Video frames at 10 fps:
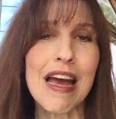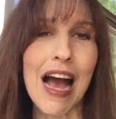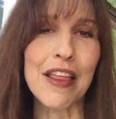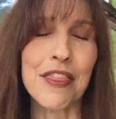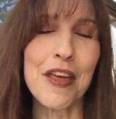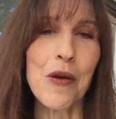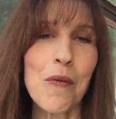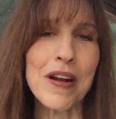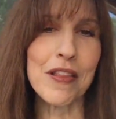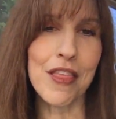I think
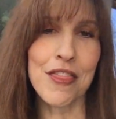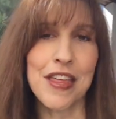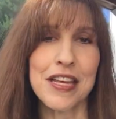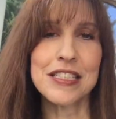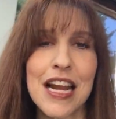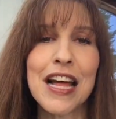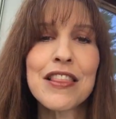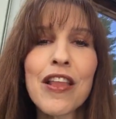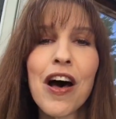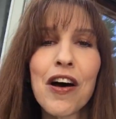one of the things that I
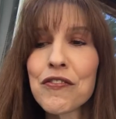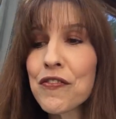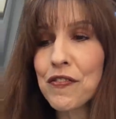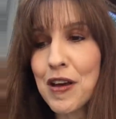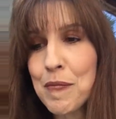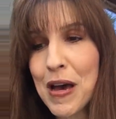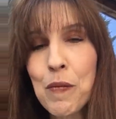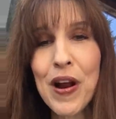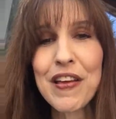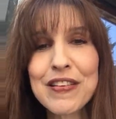love
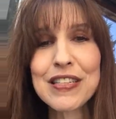about wearing the